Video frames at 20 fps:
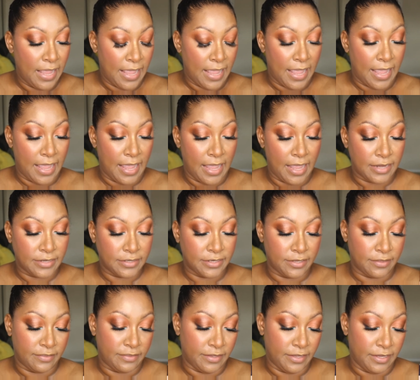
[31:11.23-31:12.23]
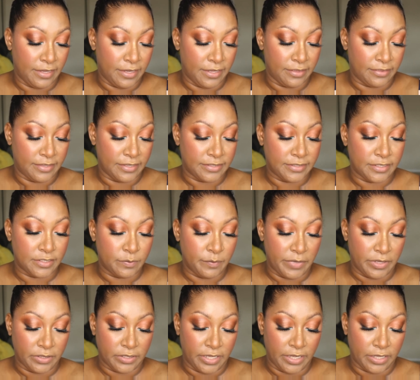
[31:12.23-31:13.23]
and this is
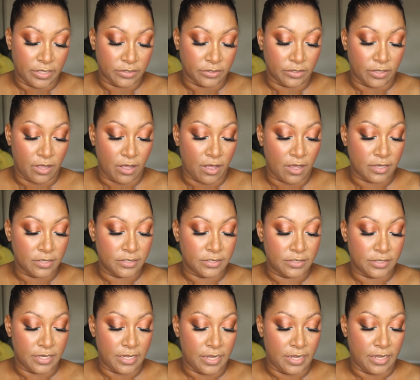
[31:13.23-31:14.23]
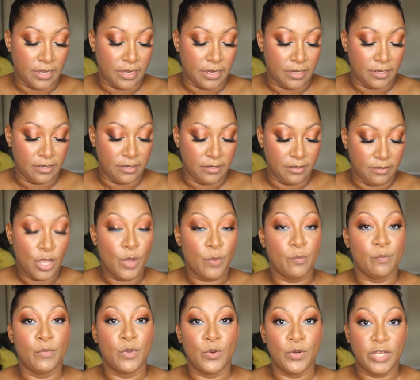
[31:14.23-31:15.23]
Milky Gloss in
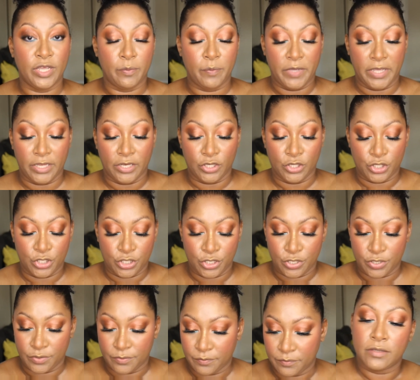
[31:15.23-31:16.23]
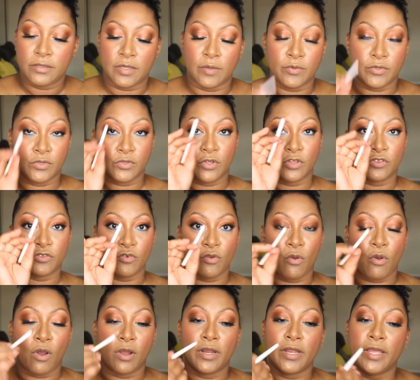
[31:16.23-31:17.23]
Moody Peach. So I'm just going to
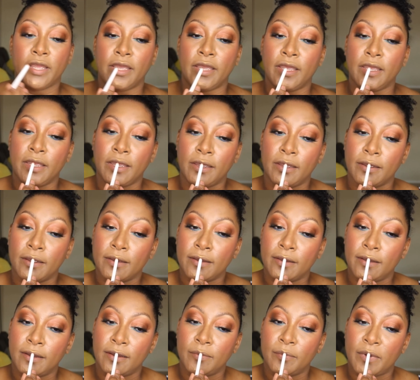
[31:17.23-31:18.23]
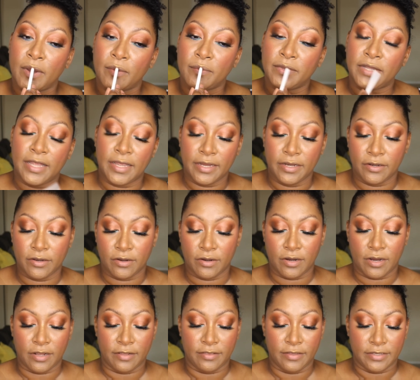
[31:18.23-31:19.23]
throw on a ColourPop liner,
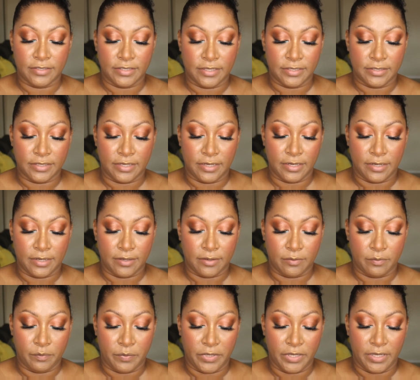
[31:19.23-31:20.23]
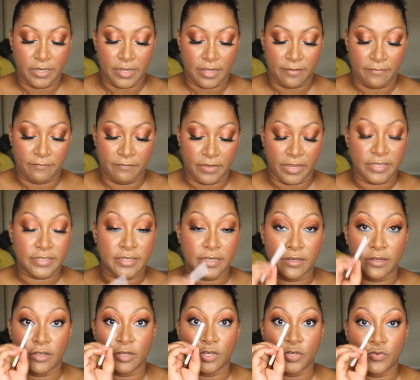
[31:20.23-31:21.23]
and this is in BF is
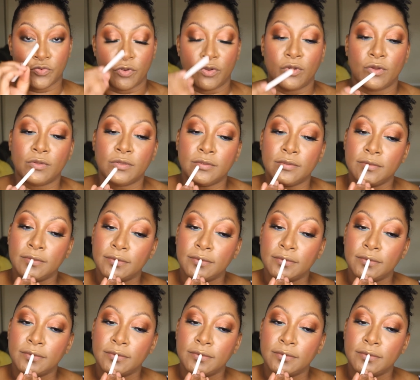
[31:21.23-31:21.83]
in Control.